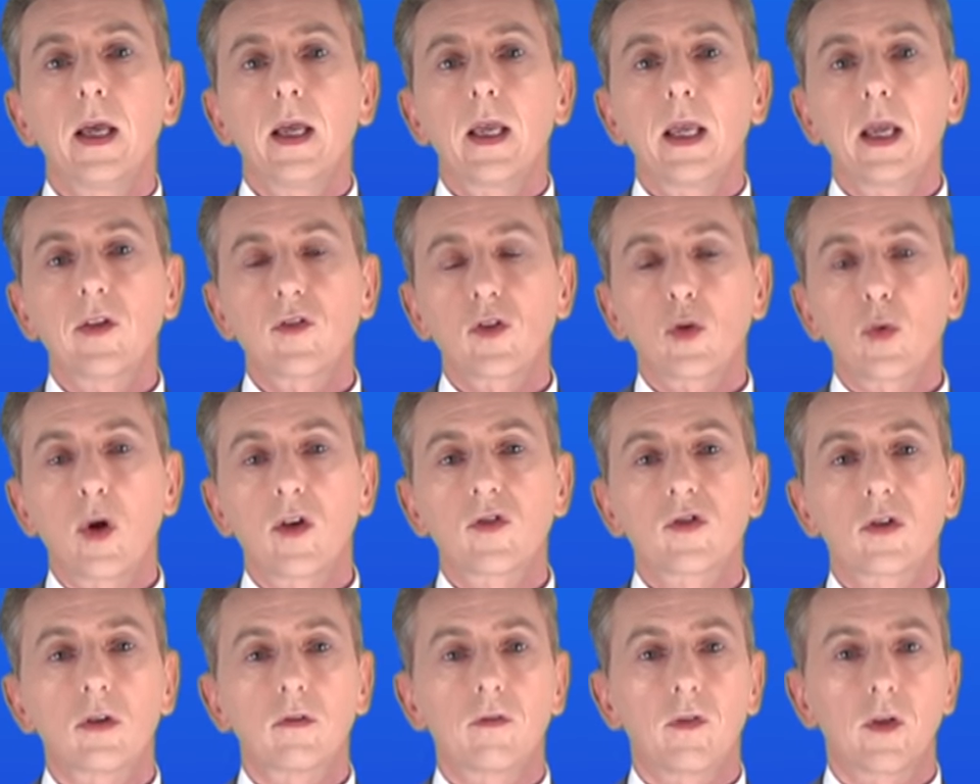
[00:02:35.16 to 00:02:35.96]
Here's a
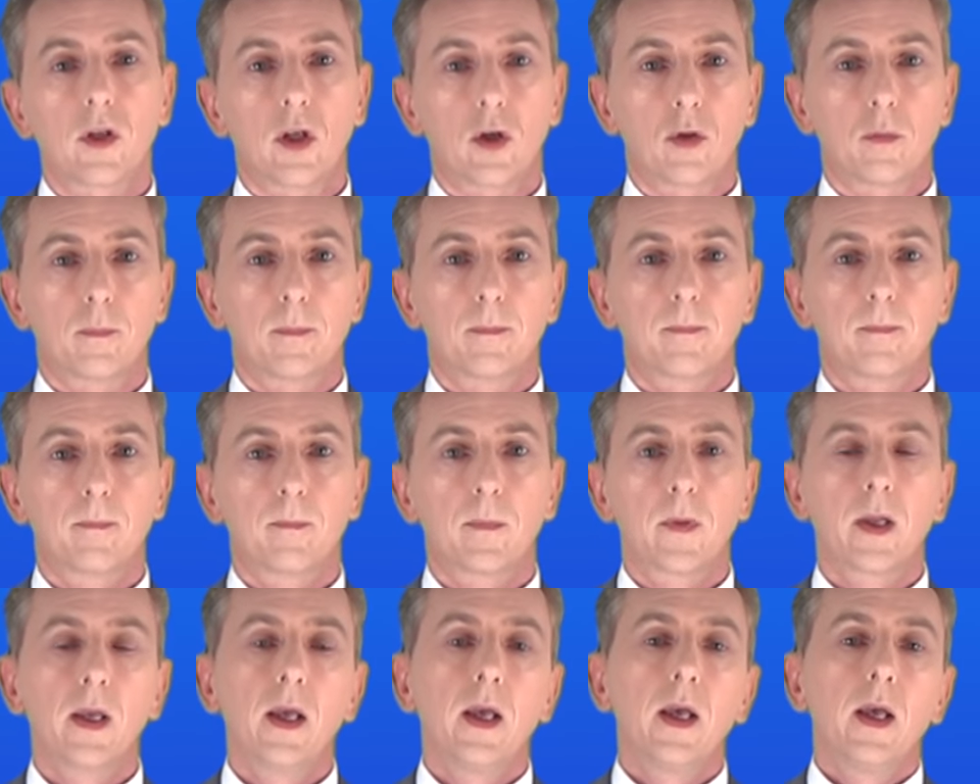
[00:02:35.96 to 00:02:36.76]
question for you.
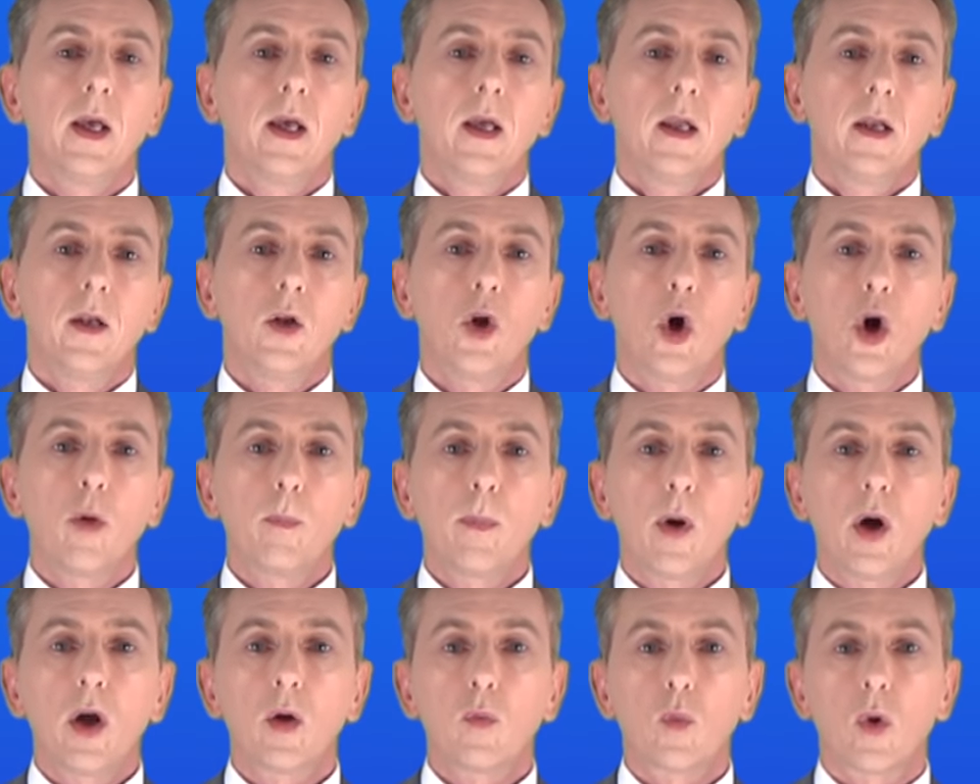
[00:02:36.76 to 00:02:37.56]

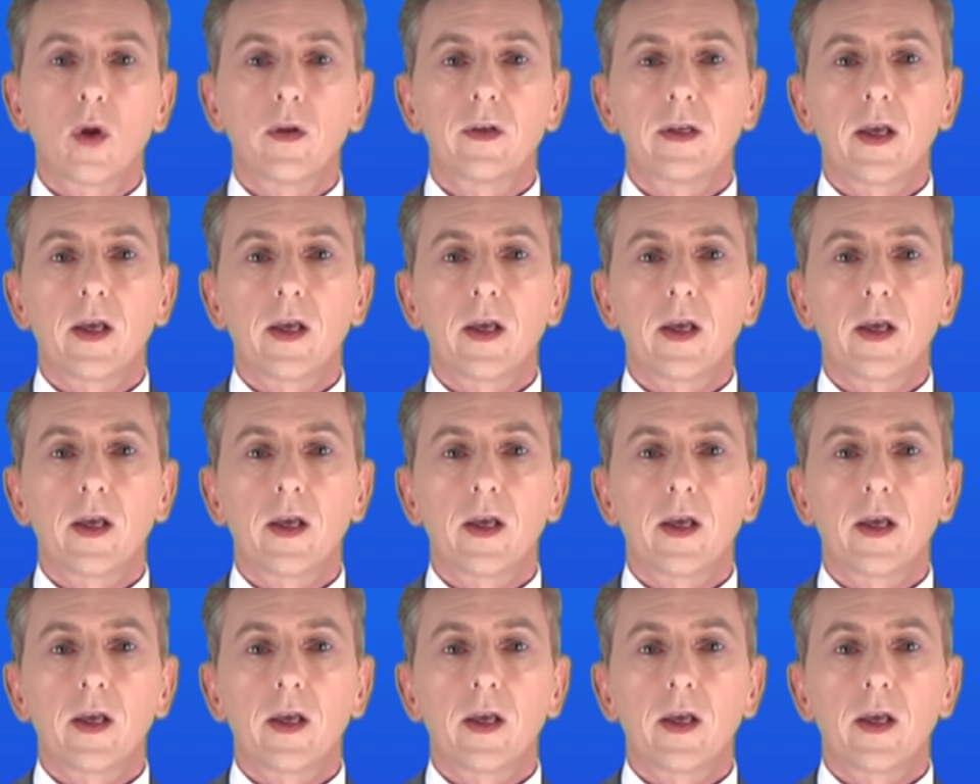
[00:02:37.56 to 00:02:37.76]
0.1